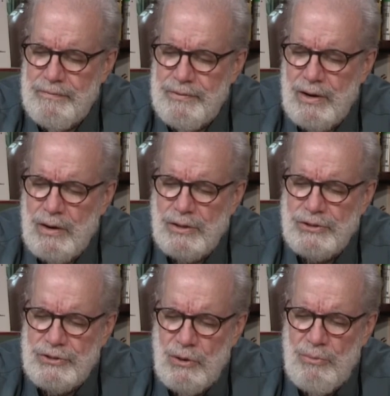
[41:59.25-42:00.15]
There are
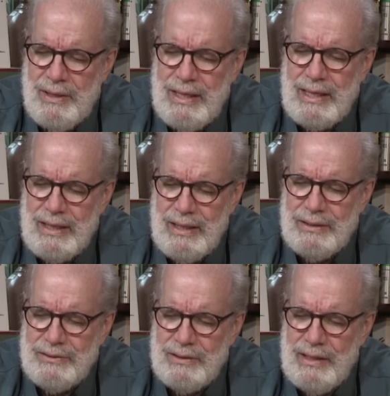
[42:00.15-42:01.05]
so many
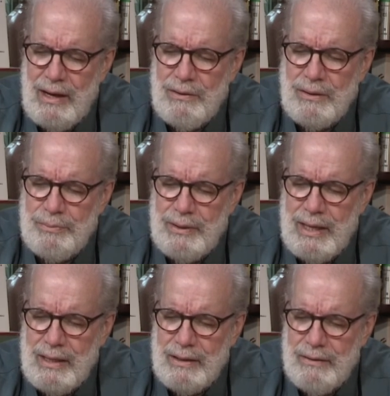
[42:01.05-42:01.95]
kids now on the
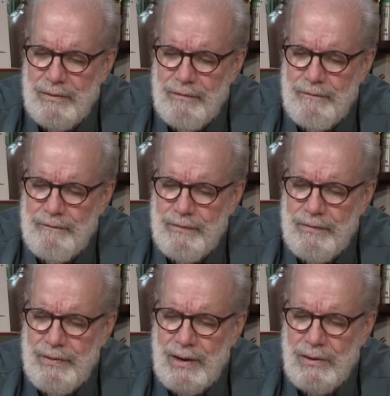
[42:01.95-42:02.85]
planet
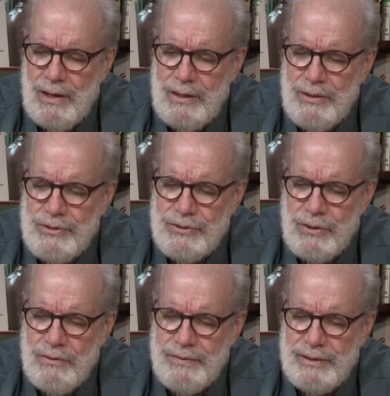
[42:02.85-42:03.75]
that are
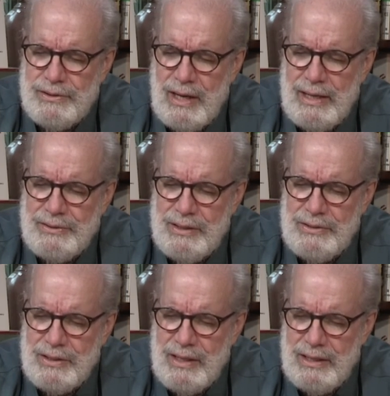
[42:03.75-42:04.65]
underserved in science
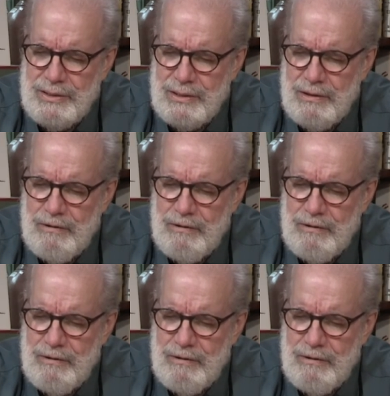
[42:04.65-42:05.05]
education.